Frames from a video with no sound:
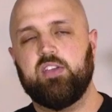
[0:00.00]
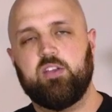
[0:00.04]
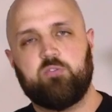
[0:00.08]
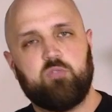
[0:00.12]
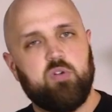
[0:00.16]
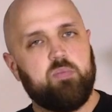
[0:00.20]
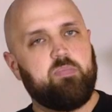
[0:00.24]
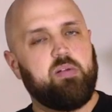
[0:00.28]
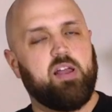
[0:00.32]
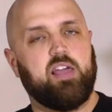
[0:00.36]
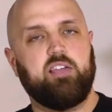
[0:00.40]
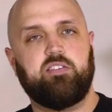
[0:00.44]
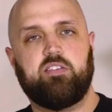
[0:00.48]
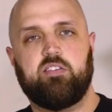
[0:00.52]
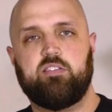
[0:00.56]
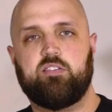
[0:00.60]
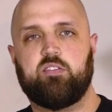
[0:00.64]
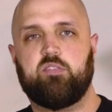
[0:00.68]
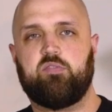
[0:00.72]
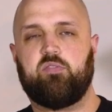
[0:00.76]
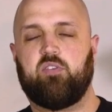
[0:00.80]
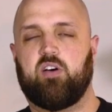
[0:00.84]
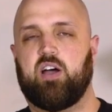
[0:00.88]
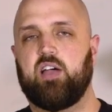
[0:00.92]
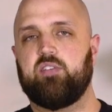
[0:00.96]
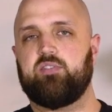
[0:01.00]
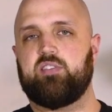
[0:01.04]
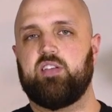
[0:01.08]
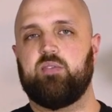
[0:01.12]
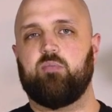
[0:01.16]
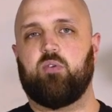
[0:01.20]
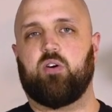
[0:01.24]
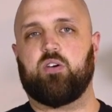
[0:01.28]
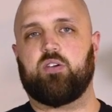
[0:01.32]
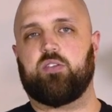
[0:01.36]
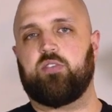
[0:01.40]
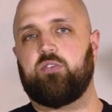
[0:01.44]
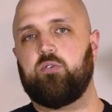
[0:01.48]
It replaces the 5D
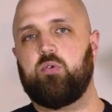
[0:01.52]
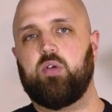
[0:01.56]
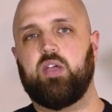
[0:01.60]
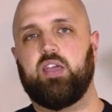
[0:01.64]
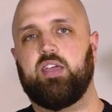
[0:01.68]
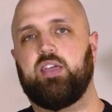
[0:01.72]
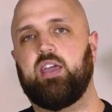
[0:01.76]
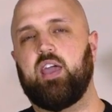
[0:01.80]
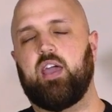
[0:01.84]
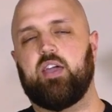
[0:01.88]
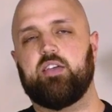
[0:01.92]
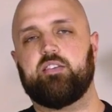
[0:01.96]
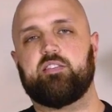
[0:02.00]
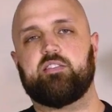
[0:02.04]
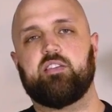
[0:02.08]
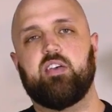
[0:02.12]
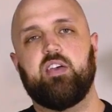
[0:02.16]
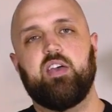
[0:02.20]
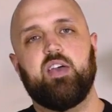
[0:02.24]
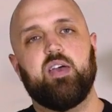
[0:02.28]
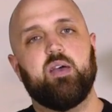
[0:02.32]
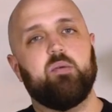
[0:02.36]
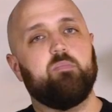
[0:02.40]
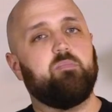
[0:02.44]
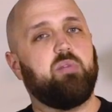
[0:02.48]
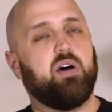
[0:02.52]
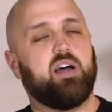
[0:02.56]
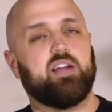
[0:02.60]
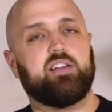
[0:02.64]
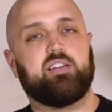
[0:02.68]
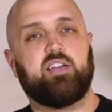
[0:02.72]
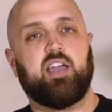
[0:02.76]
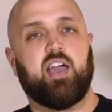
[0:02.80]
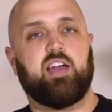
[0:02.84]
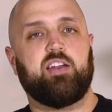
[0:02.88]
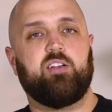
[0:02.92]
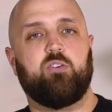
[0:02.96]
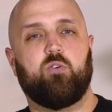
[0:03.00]
Mark III, yes, but
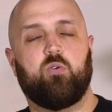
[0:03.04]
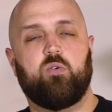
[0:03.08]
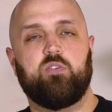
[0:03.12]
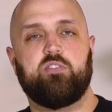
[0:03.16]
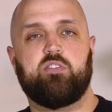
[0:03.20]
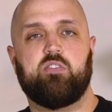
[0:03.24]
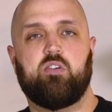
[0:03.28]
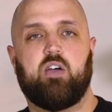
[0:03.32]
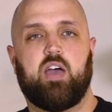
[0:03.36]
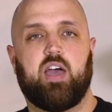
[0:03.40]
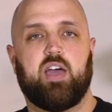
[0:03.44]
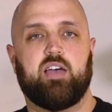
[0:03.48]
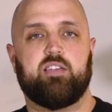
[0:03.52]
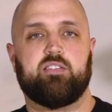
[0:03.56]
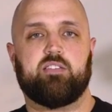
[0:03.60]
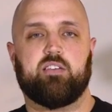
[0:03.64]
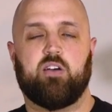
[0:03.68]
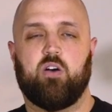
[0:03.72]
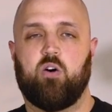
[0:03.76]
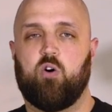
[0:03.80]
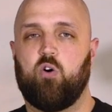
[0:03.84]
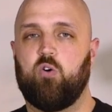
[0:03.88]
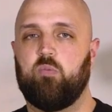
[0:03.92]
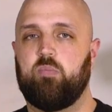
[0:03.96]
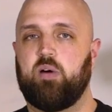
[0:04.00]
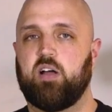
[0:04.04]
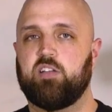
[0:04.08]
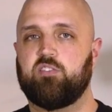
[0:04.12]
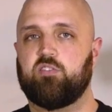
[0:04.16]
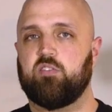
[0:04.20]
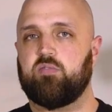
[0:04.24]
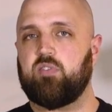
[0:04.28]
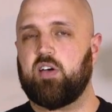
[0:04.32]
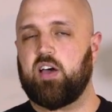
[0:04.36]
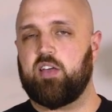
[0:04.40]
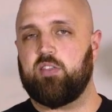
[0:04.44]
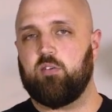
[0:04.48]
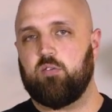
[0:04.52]
Canon also has a whole bunch
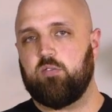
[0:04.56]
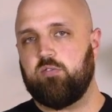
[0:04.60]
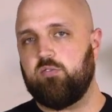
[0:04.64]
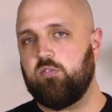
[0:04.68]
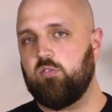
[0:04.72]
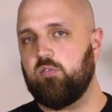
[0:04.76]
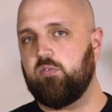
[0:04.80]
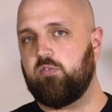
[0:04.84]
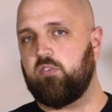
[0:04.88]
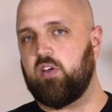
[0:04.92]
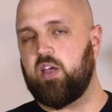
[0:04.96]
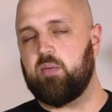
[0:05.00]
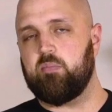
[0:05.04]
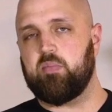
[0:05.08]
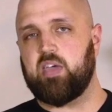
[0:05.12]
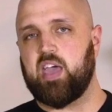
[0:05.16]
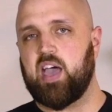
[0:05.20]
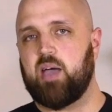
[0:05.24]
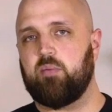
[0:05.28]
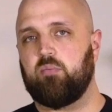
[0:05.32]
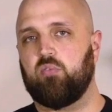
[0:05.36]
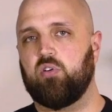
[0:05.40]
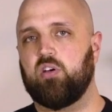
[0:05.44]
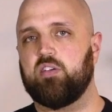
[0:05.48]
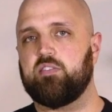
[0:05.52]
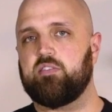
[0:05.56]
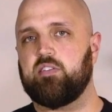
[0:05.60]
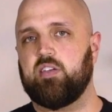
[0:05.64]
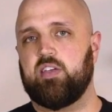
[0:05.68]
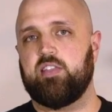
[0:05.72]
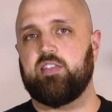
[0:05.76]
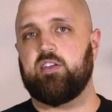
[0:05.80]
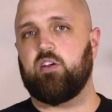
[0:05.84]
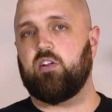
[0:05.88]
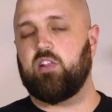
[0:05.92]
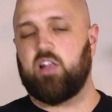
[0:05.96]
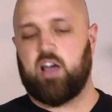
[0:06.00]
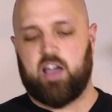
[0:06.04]
of other full-frame cameras in
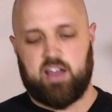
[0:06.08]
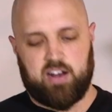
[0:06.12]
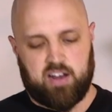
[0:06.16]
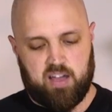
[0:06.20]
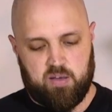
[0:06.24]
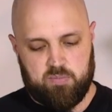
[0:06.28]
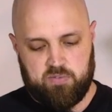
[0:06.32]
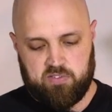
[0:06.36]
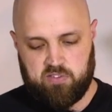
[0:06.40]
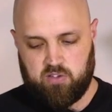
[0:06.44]
their lineup.